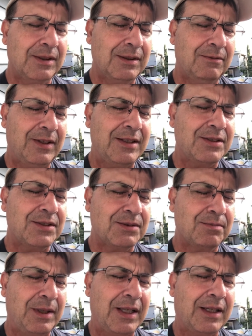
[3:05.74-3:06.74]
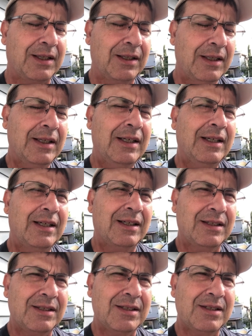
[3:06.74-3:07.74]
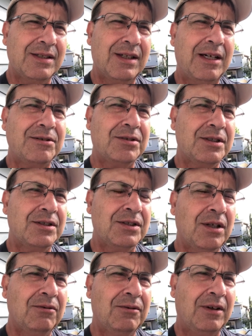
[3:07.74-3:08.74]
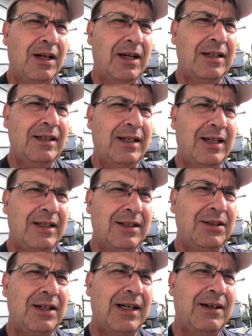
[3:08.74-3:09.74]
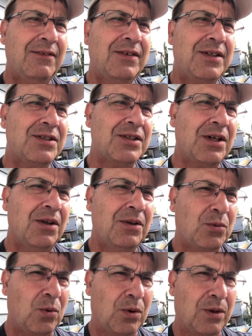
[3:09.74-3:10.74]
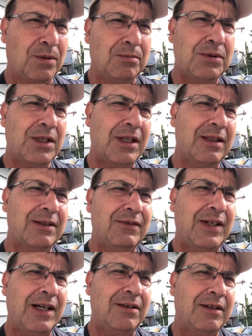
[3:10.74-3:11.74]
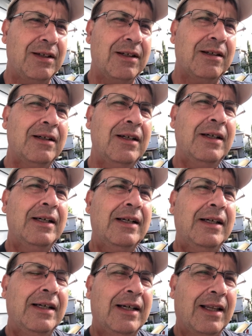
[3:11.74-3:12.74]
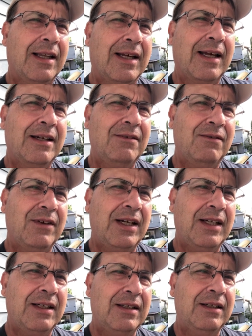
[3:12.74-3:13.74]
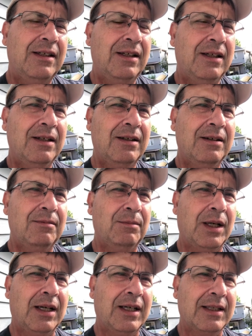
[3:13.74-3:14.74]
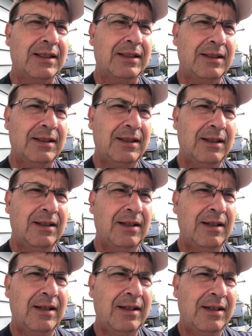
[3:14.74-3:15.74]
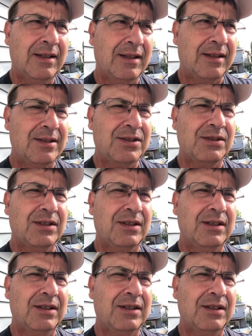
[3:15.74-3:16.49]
vents make the hydrogen sulfide, and you have these other worms that live down there. They get invaded by these